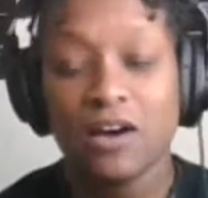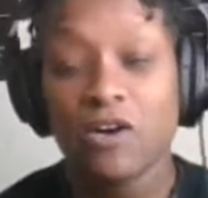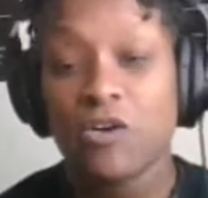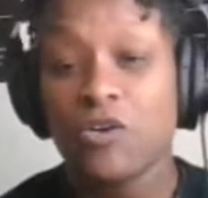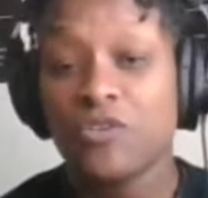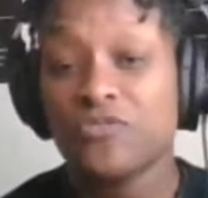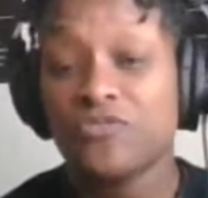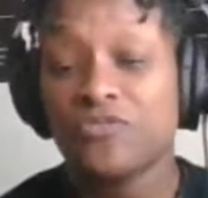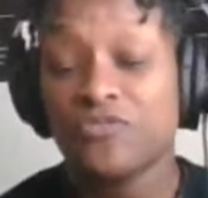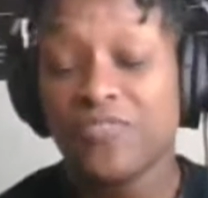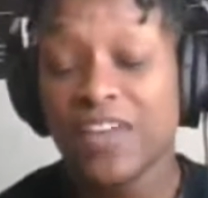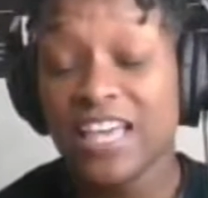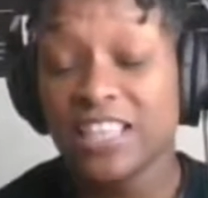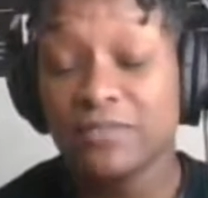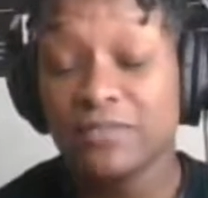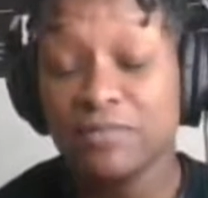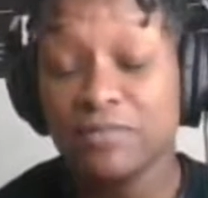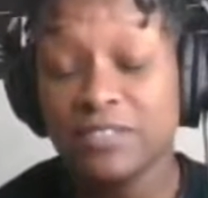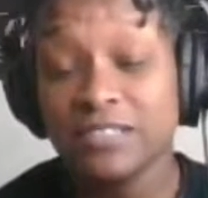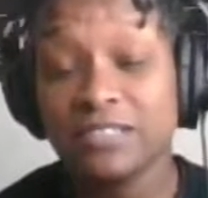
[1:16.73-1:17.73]
On
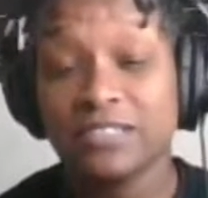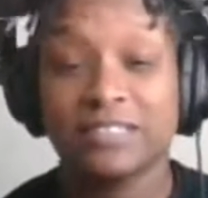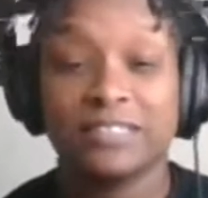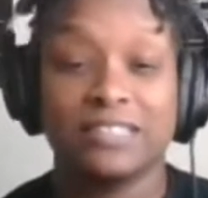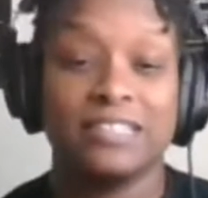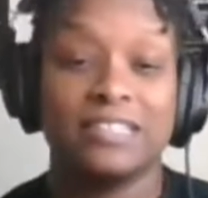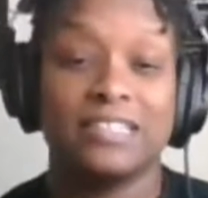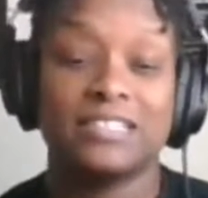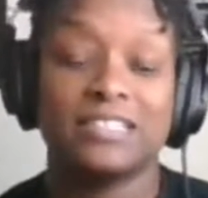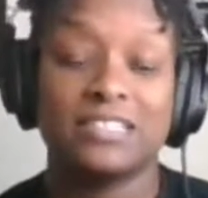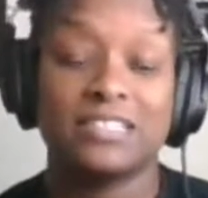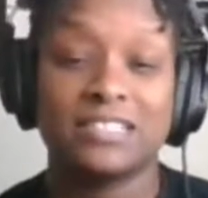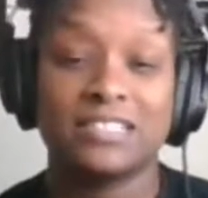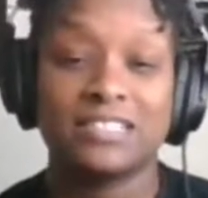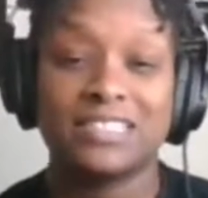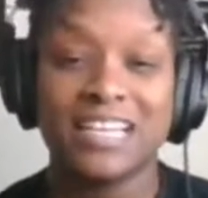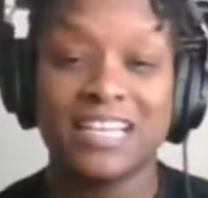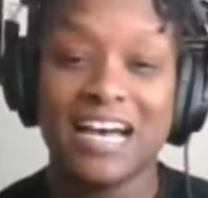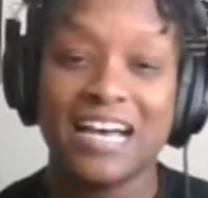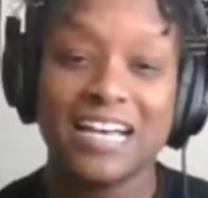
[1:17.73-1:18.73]
Facebook, it's
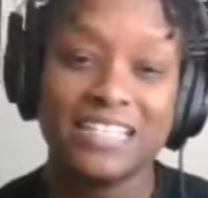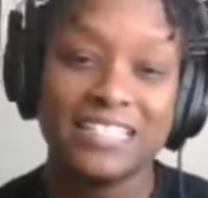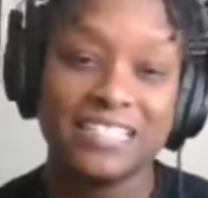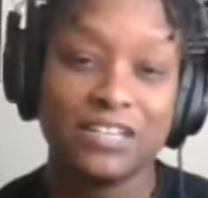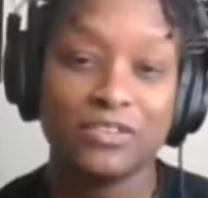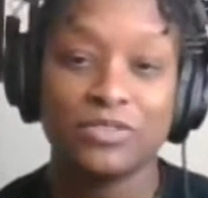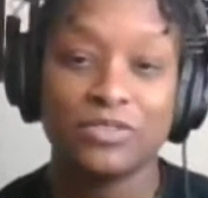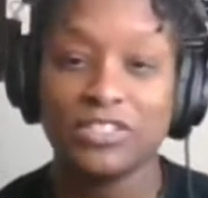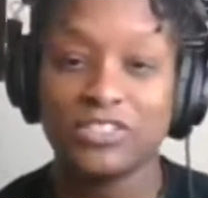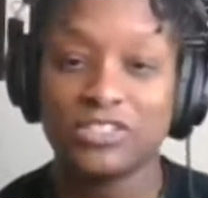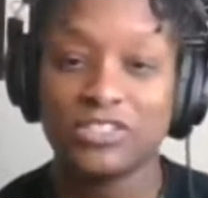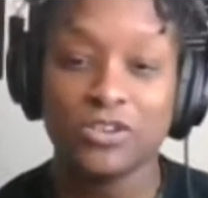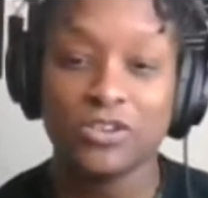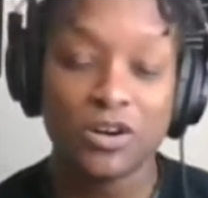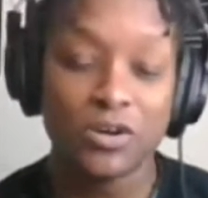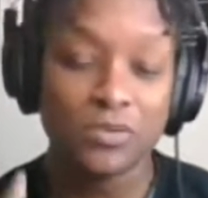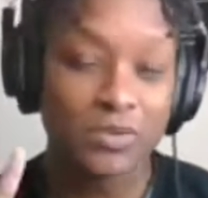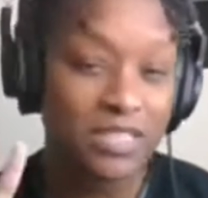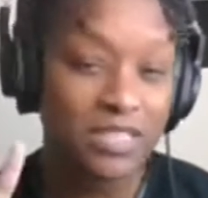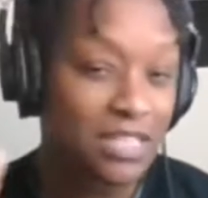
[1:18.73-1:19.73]
Ty's Healthy
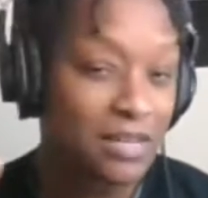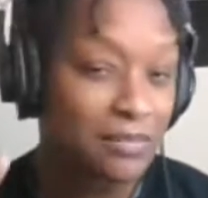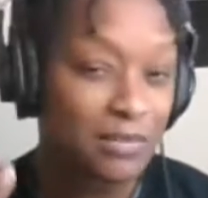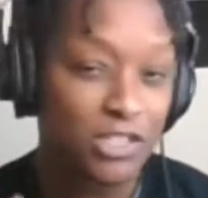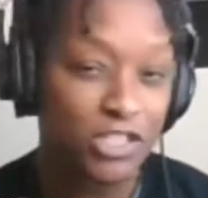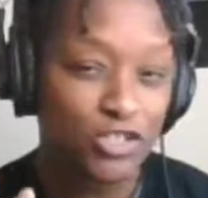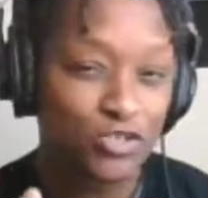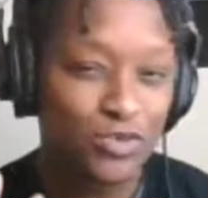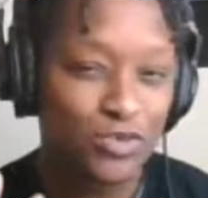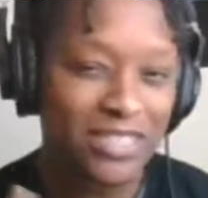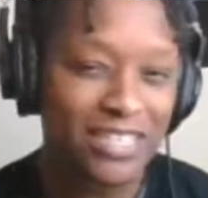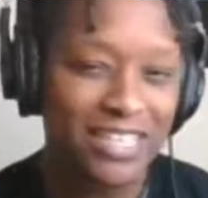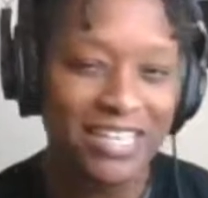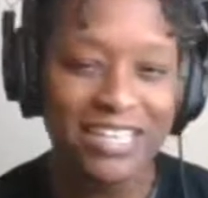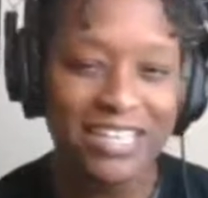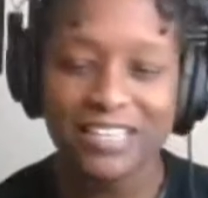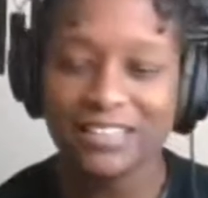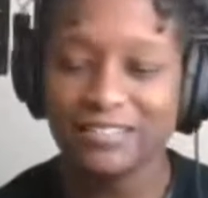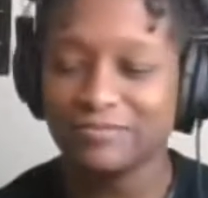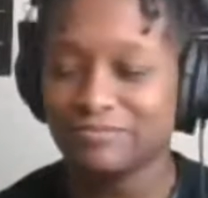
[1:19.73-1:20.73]
Start with the number 2 at the
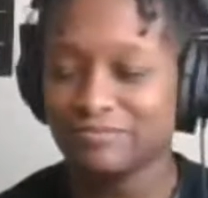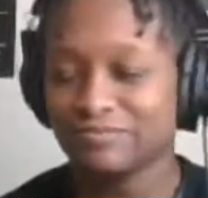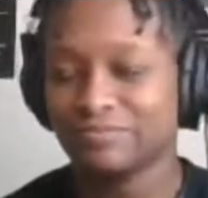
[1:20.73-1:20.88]
end.